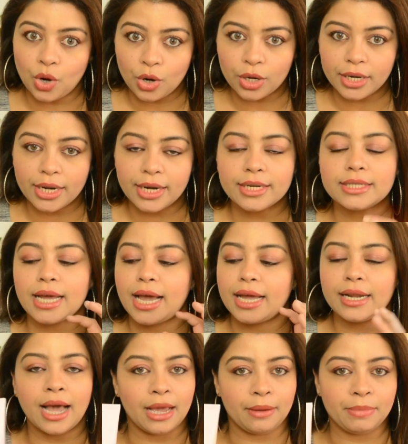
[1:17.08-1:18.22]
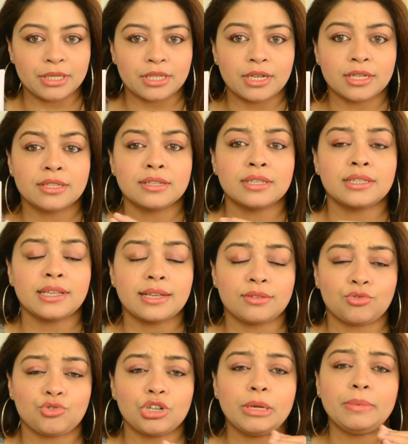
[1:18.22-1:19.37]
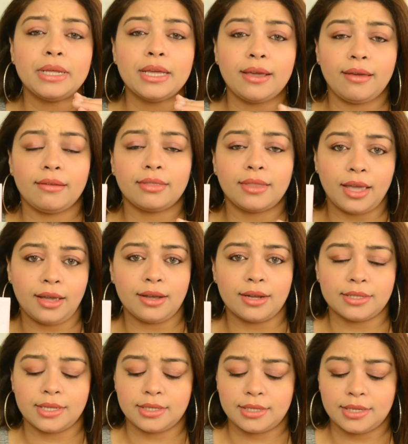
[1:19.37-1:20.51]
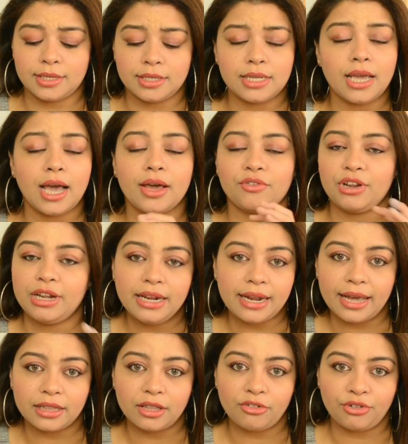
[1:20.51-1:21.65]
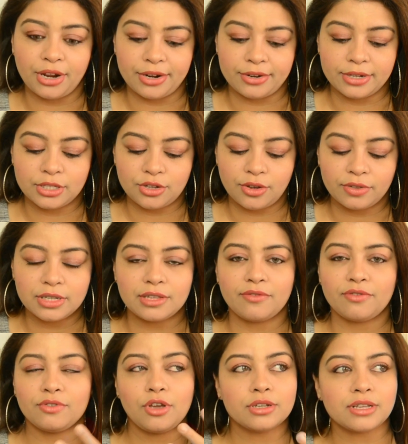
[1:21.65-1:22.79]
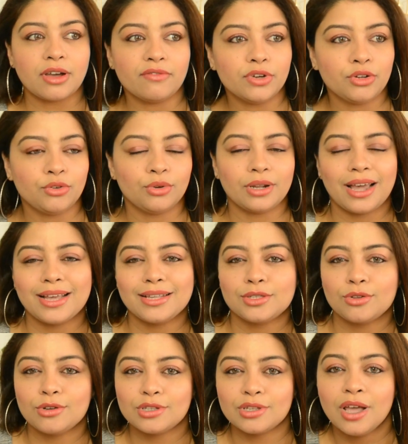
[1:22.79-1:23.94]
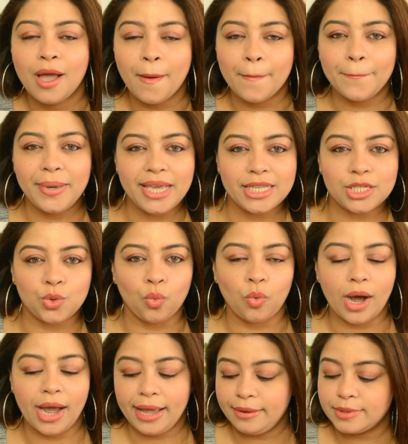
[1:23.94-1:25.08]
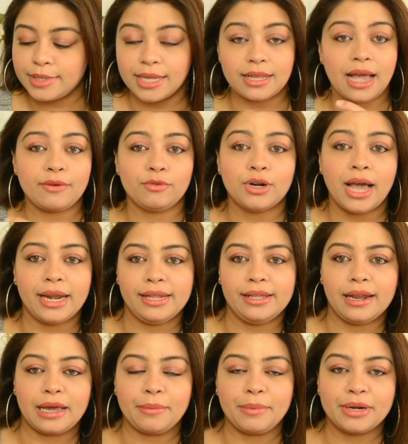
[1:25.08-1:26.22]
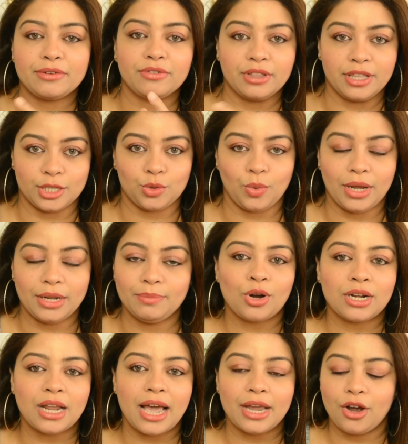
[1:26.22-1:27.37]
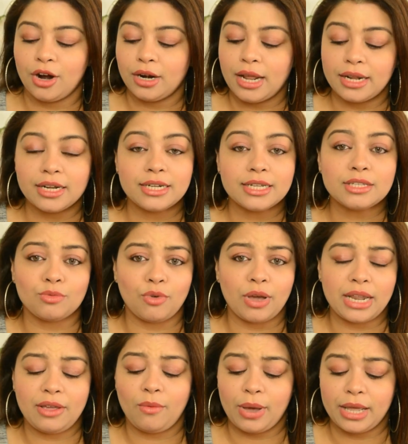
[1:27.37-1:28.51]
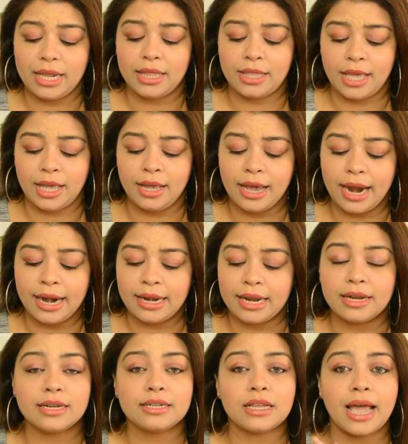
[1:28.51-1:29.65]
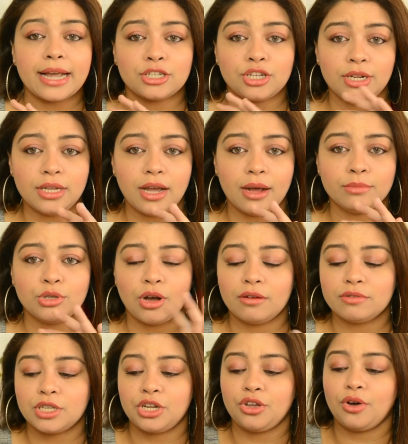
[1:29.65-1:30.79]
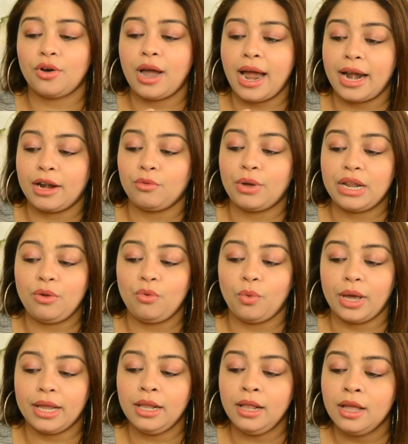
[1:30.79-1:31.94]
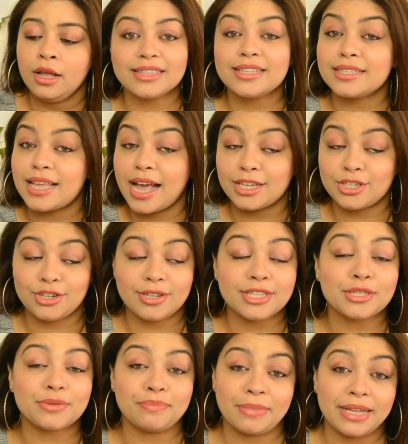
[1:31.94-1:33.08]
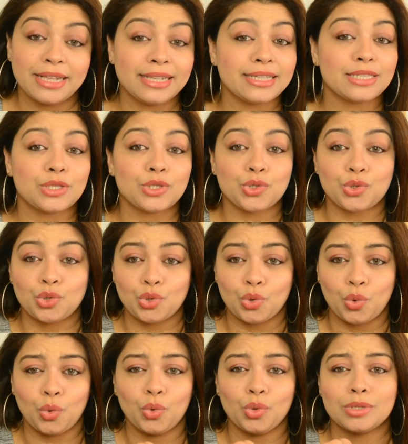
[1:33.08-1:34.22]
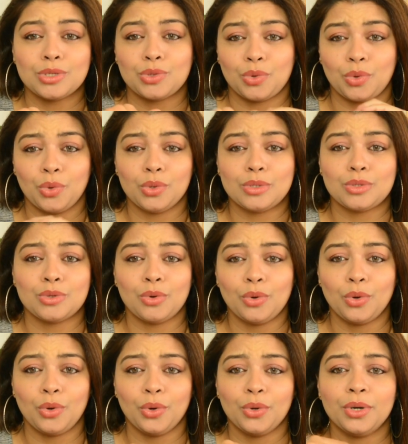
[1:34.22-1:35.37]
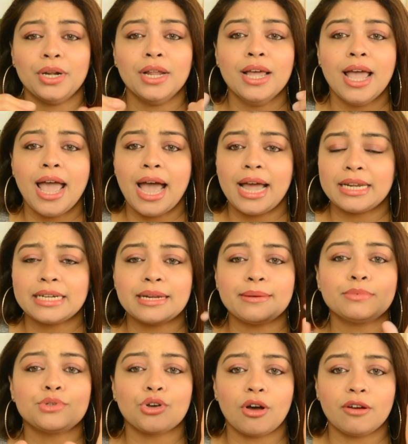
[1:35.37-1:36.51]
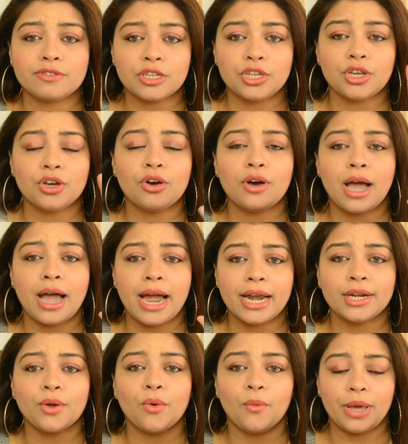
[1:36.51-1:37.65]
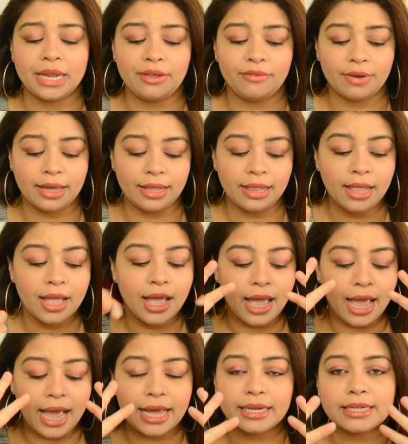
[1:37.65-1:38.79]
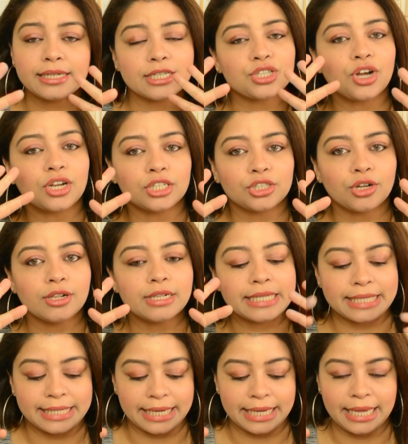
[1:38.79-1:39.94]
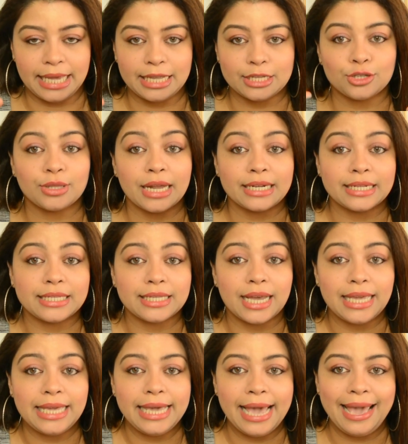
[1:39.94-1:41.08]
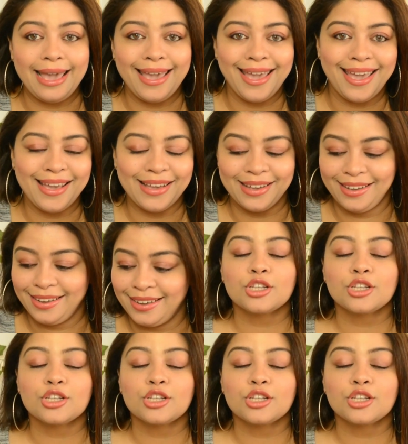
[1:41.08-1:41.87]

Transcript: coconut and hibiscus. This is extremely thick consistency. I really like the fragrance of this. If you are someone who likes those beach vibes, then I would highly recommend this one. This is what I got, and it is very thick, guys, and it actually absorbs in your hand very well. This actually smells so good, and it absorbs in your hand very well, and it is not at all sticky. So that is a yay.